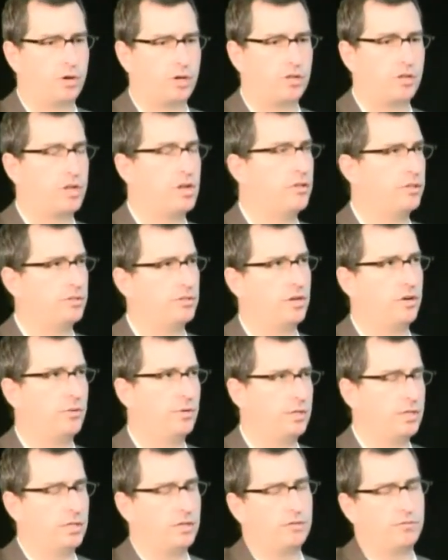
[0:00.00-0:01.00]
CLIO this year,
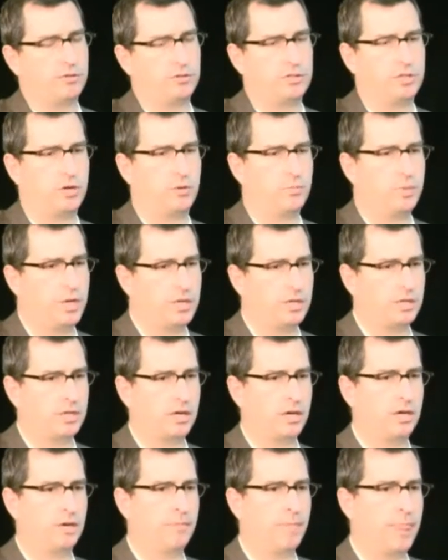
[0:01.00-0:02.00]
we did it for Joe
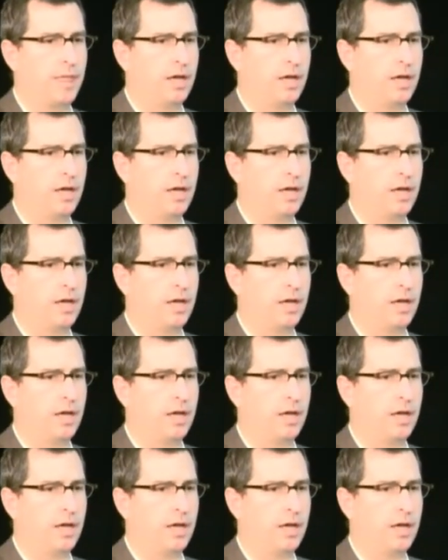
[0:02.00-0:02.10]
Pytka.